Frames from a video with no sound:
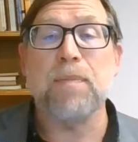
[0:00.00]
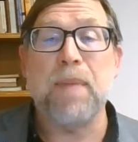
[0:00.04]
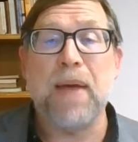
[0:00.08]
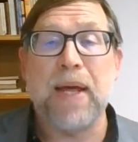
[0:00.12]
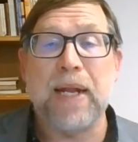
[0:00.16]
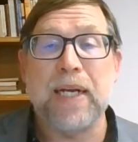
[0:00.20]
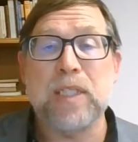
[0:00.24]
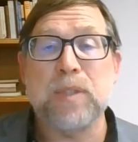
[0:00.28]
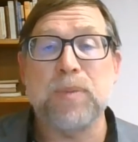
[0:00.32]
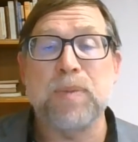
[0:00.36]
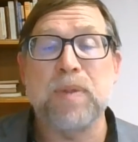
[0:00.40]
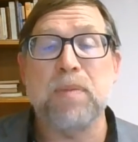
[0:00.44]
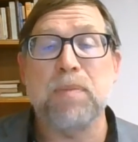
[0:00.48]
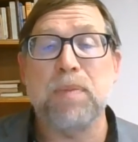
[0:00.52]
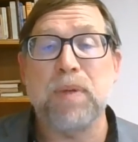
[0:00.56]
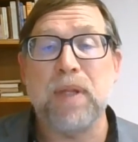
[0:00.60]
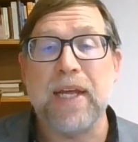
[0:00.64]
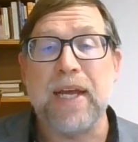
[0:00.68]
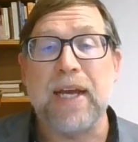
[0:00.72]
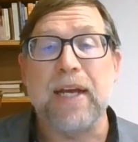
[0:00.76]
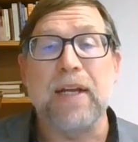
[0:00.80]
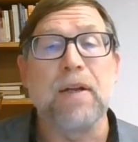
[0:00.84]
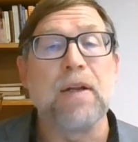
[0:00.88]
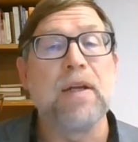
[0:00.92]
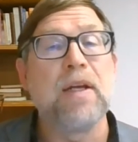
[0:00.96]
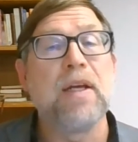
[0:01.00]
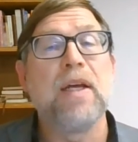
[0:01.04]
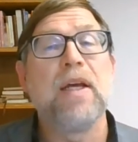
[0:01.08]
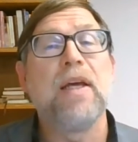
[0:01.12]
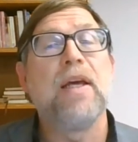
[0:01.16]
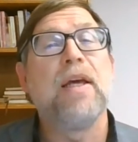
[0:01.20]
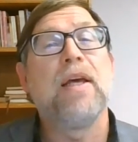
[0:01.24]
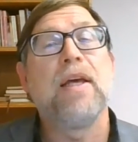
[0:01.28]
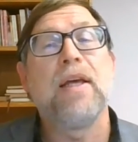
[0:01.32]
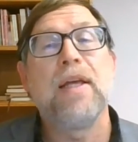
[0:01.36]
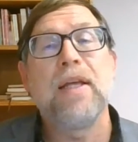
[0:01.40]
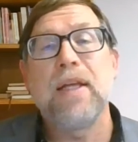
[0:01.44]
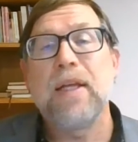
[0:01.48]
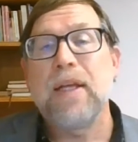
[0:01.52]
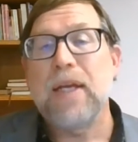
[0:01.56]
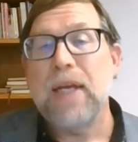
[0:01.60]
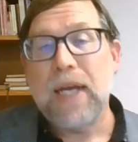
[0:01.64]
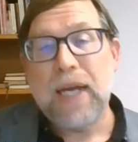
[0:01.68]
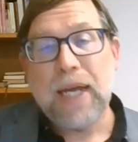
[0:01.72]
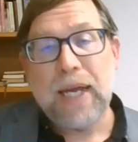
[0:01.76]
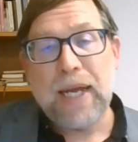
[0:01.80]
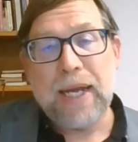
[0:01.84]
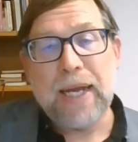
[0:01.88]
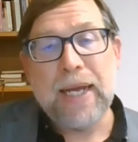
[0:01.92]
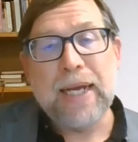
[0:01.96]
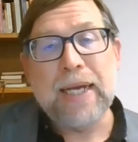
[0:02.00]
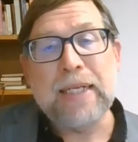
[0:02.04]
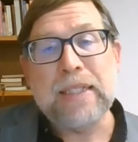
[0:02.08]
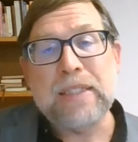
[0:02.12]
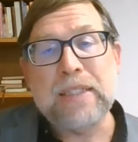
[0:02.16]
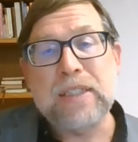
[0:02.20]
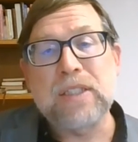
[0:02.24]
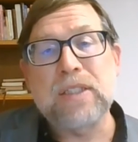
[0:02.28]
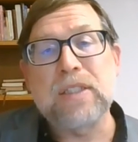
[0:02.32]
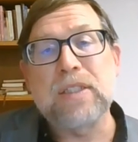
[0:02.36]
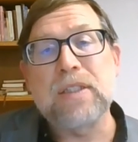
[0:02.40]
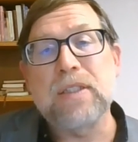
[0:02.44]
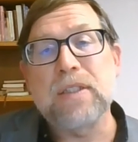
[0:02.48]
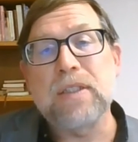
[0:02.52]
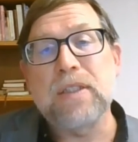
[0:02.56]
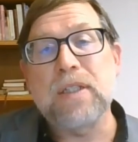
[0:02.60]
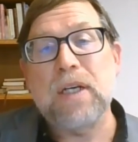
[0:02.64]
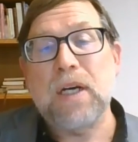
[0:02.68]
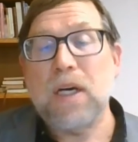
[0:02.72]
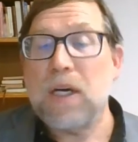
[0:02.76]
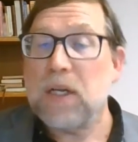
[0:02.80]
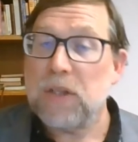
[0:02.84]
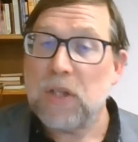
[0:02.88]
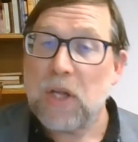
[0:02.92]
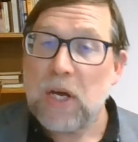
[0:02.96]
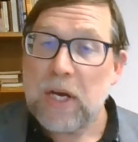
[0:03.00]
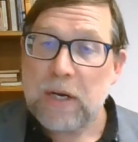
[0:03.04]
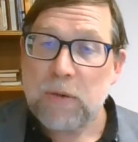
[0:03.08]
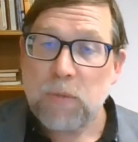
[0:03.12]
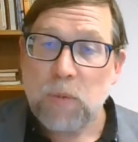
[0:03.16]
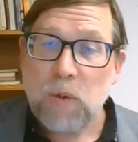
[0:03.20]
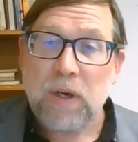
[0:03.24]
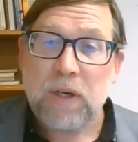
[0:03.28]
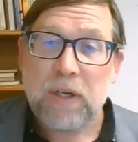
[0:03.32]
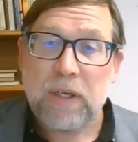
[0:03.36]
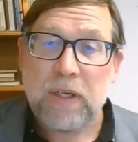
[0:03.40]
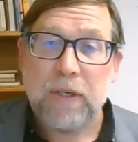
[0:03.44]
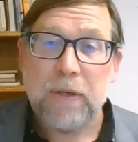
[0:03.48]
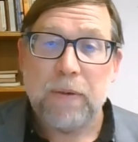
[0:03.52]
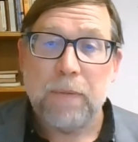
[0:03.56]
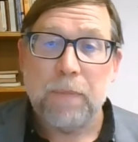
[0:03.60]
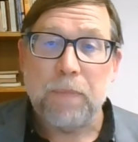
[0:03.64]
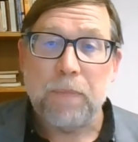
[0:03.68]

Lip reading: management plan. It's a lot of work.